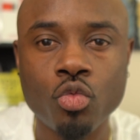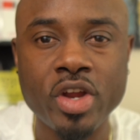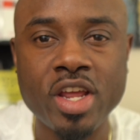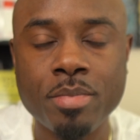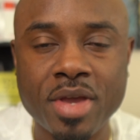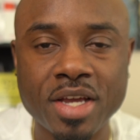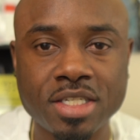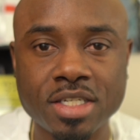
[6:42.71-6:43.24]

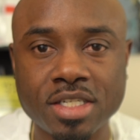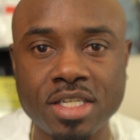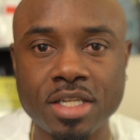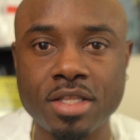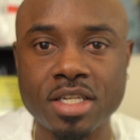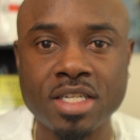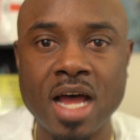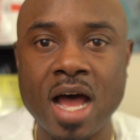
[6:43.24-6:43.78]
remix and
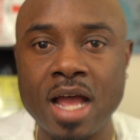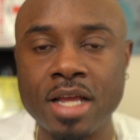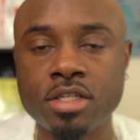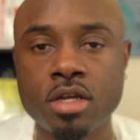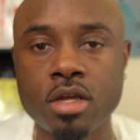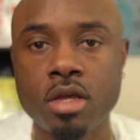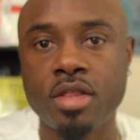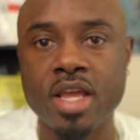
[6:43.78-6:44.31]

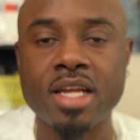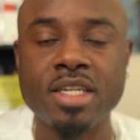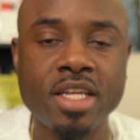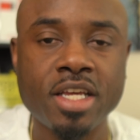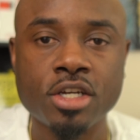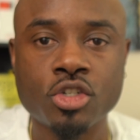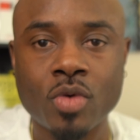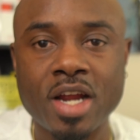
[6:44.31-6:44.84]
synthesize the
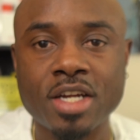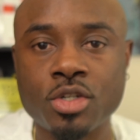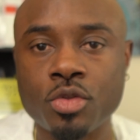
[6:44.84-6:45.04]
ideas, right?